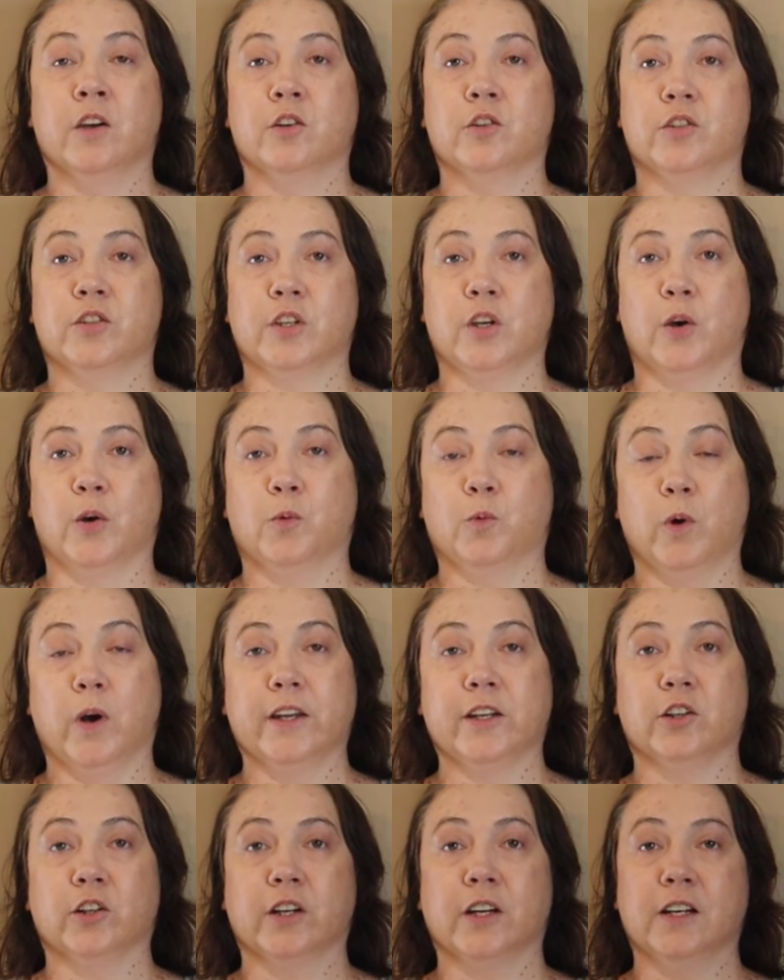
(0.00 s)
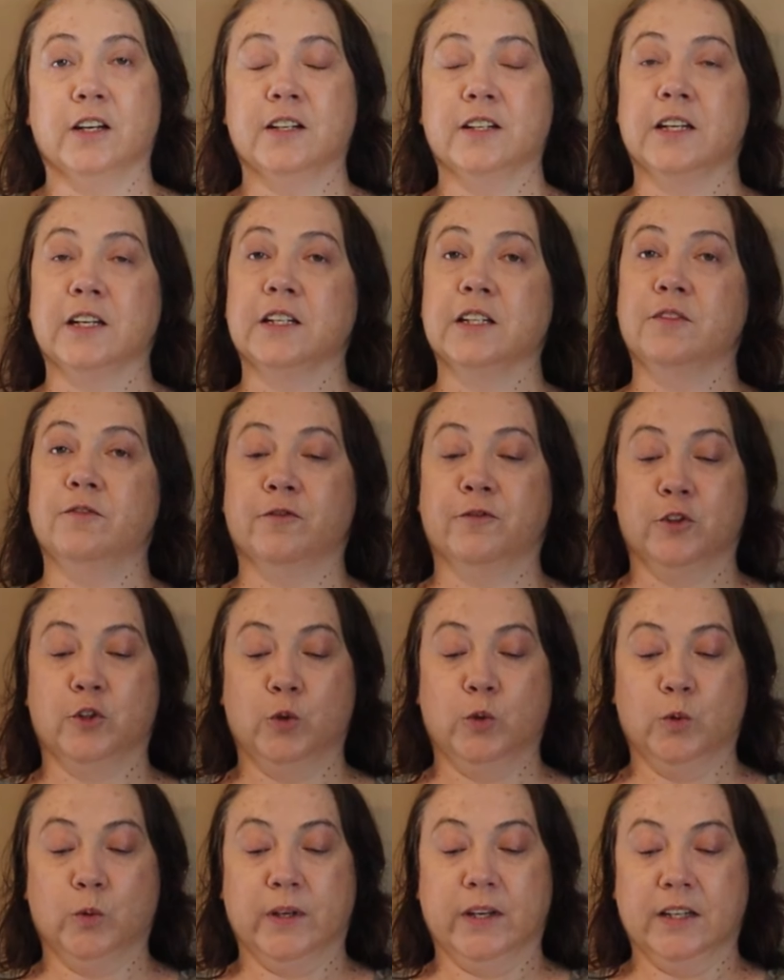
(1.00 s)
So what you're going to need
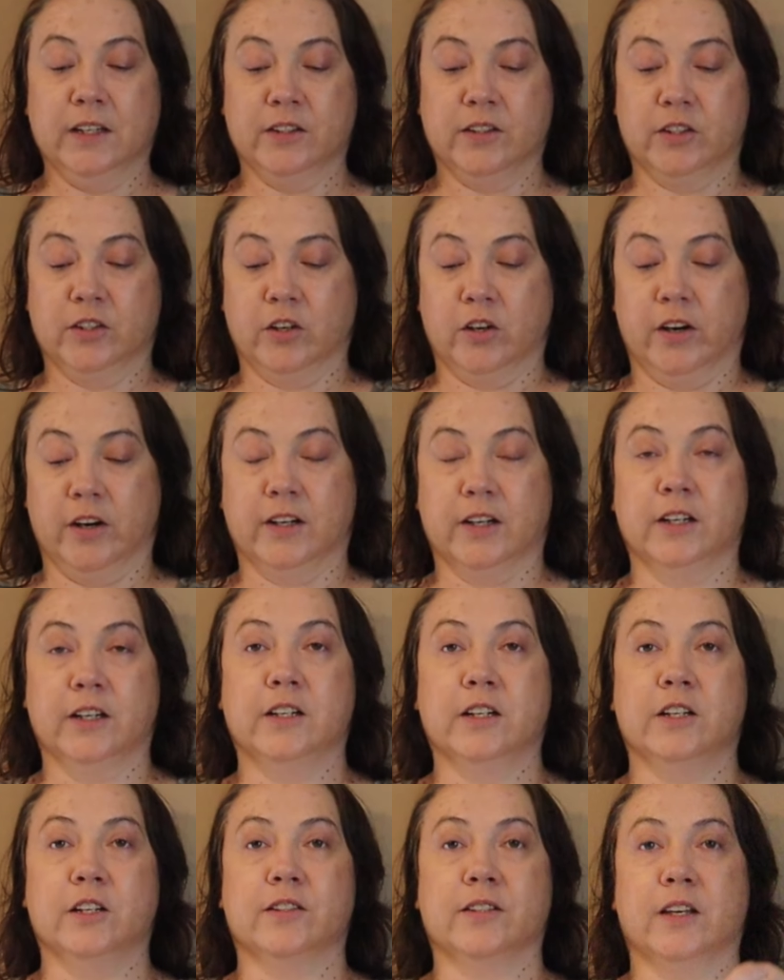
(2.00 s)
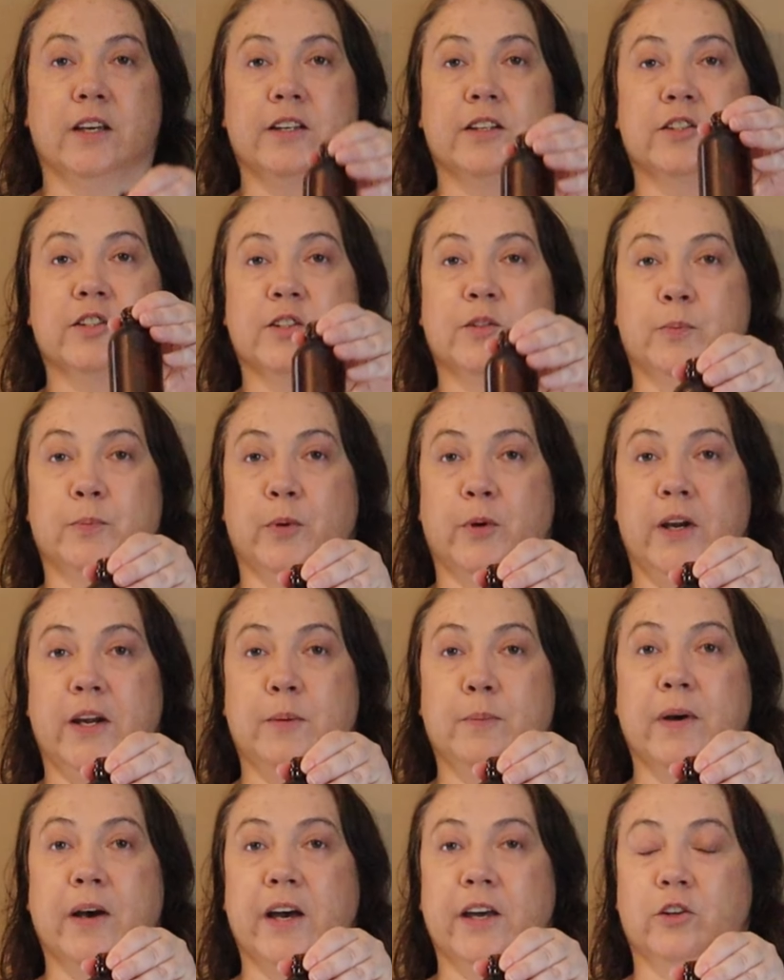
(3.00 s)
to get started is a
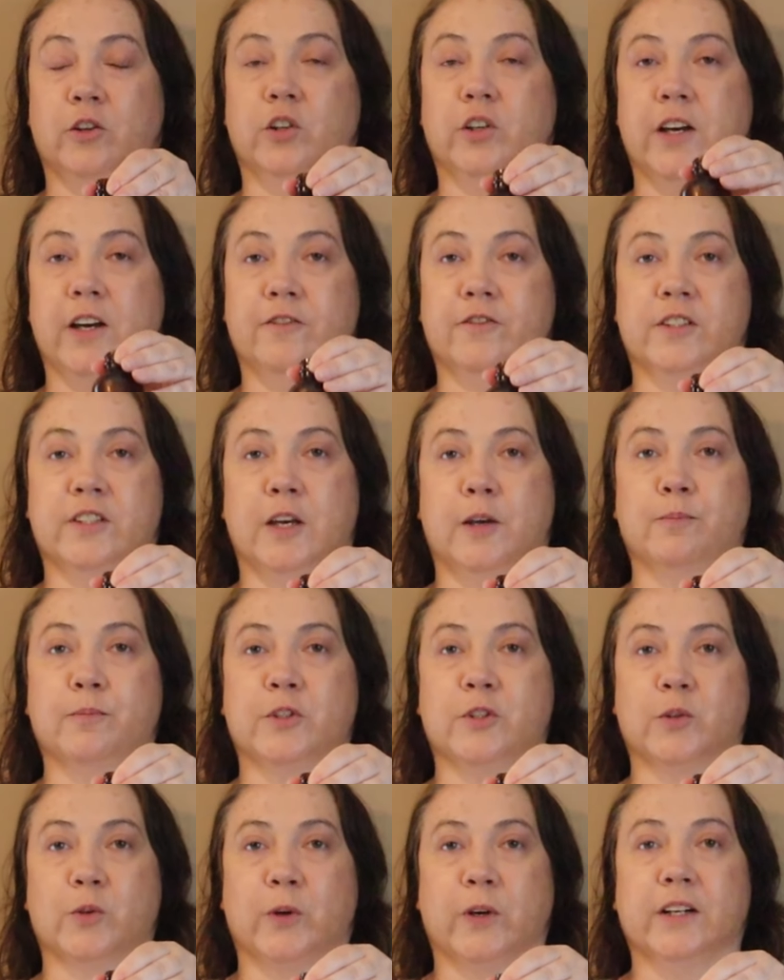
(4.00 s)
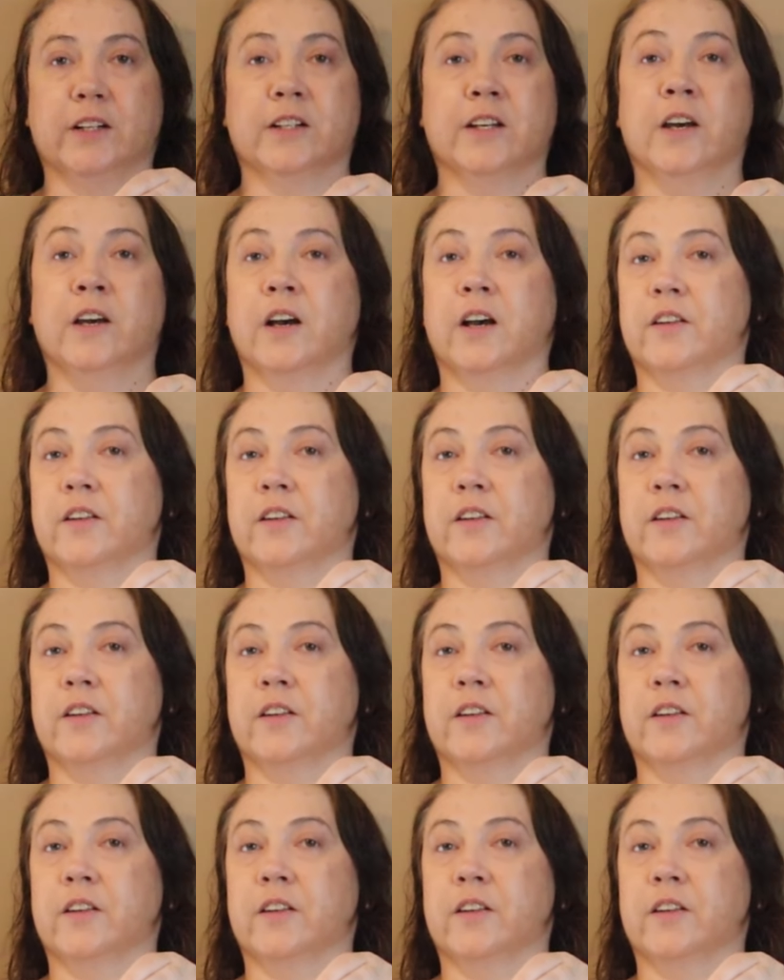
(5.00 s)
spray bottle of some sort.